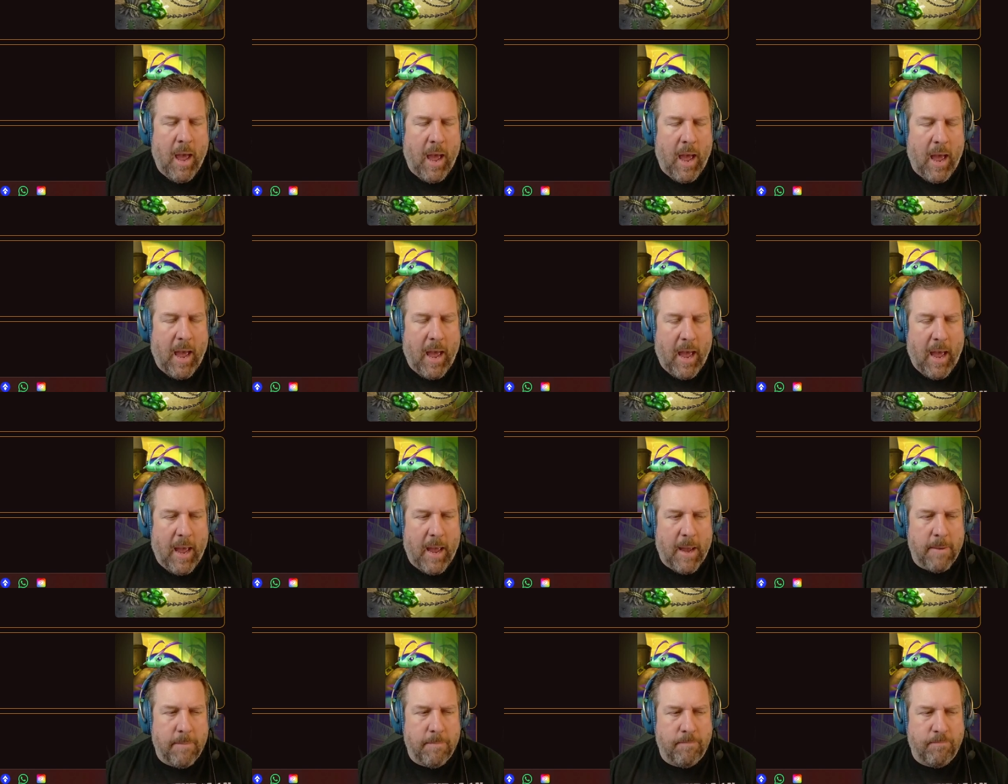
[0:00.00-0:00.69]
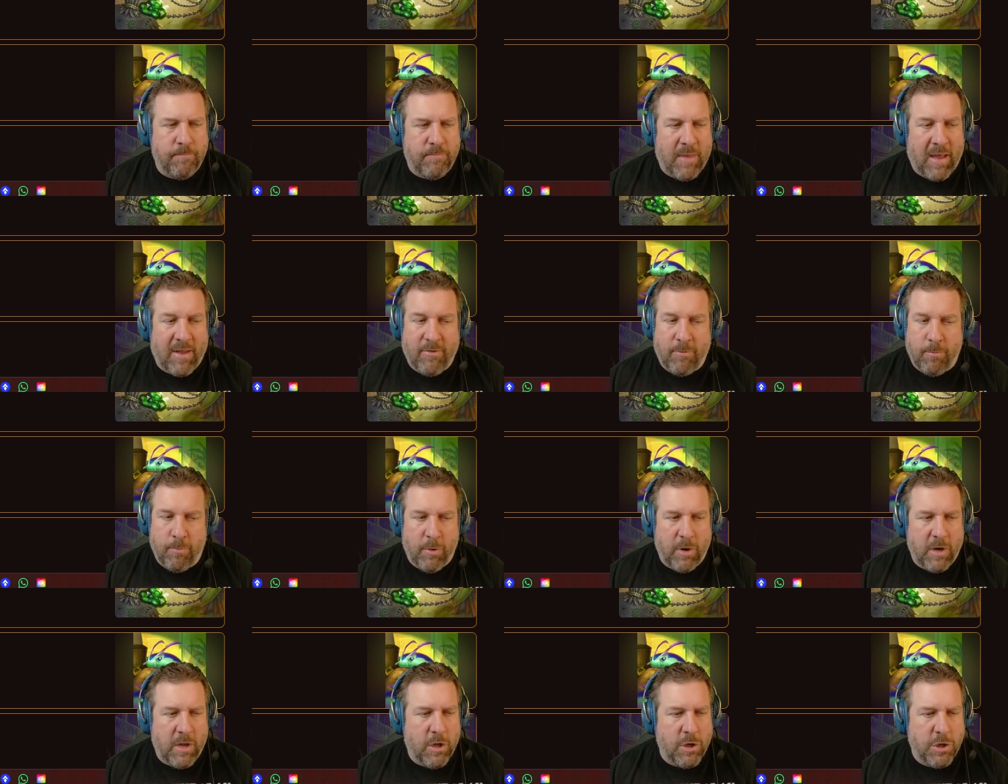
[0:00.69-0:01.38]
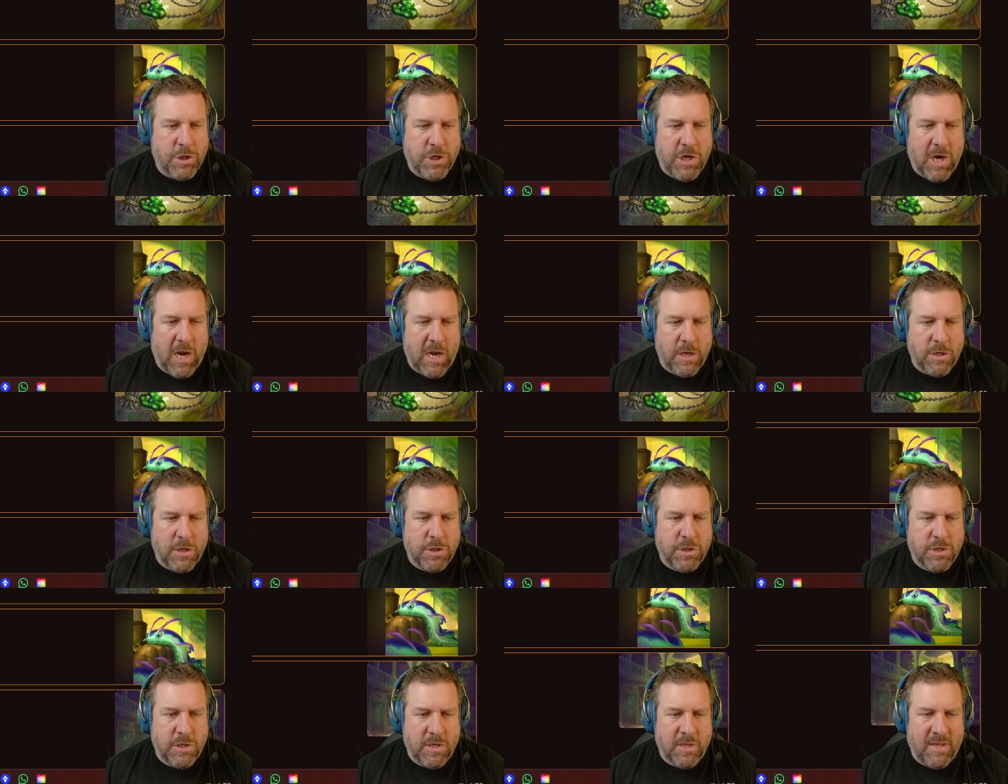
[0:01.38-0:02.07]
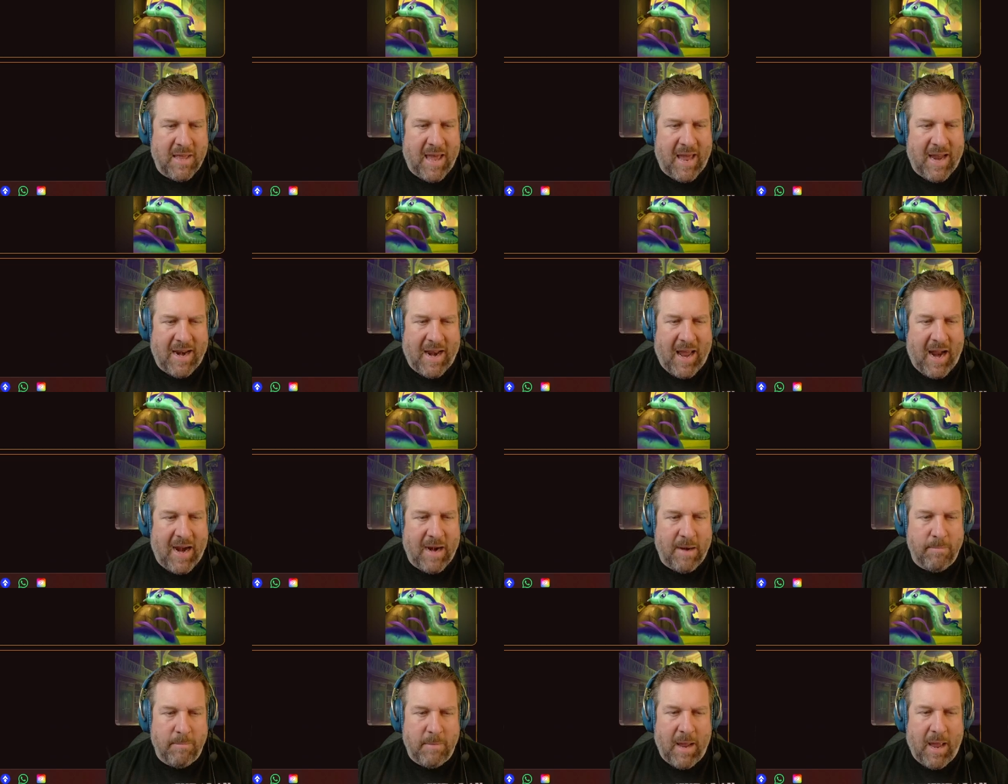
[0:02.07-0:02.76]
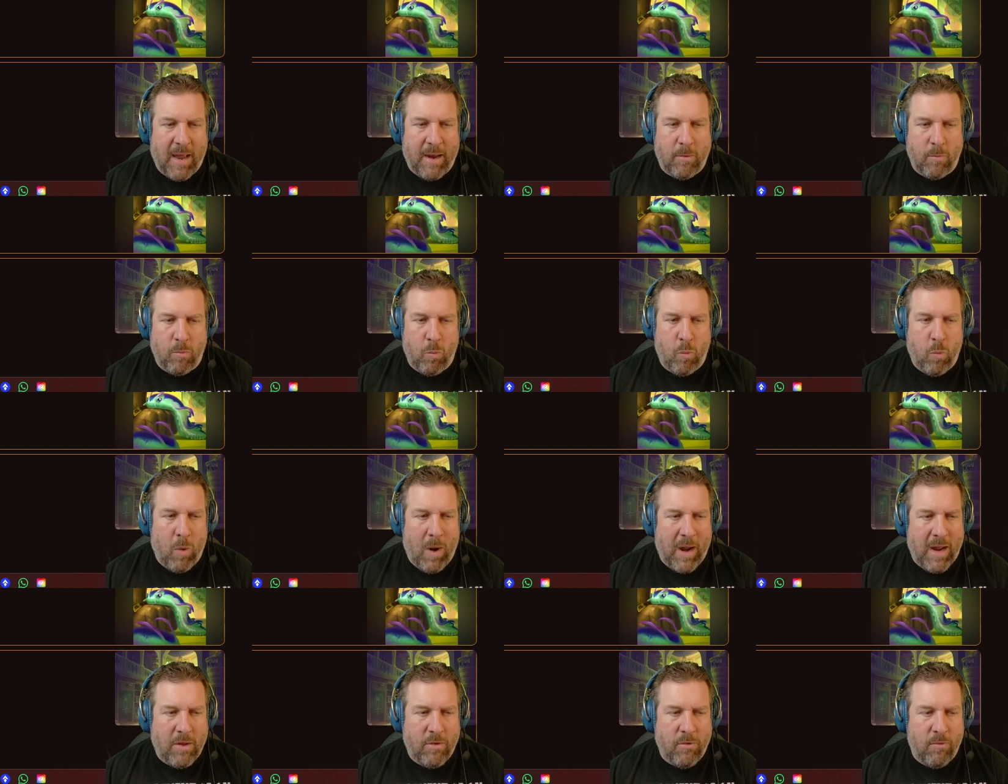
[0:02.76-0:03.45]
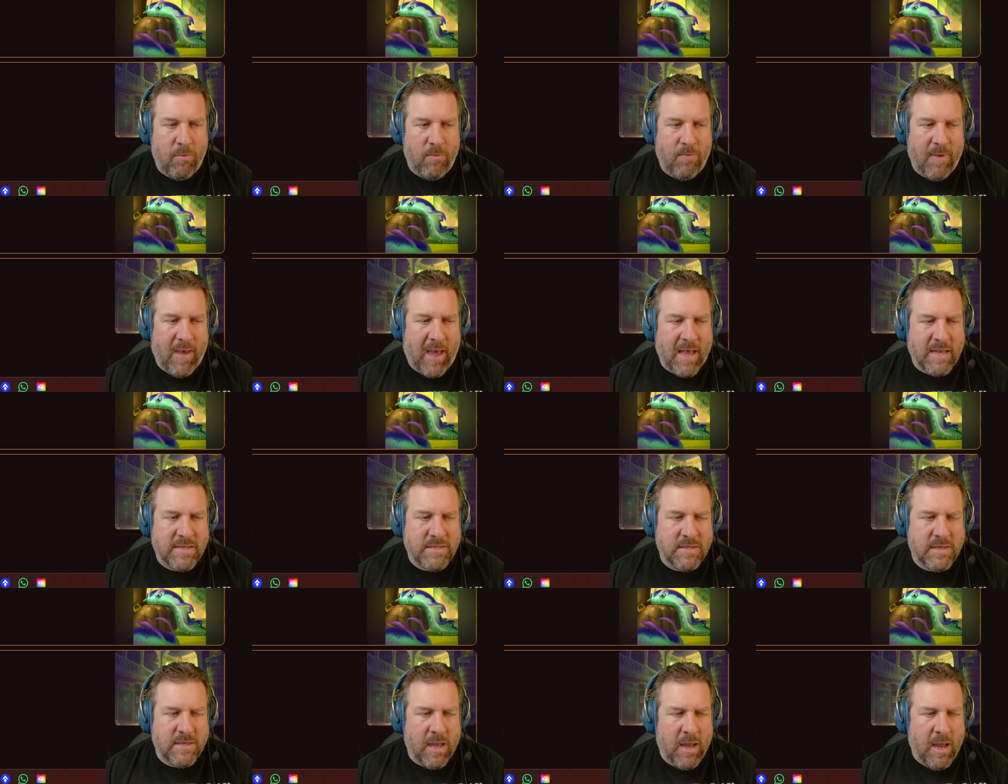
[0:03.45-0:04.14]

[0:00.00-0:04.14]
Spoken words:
That's a pretty good change. That item got way too fast.